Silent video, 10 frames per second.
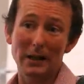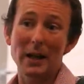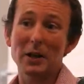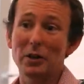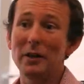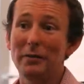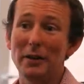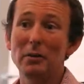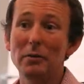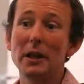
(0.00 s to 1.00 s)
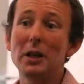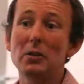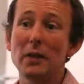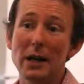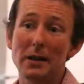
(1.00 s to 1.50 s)
I actually feel really
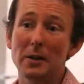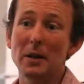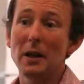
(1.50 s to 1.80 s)
great.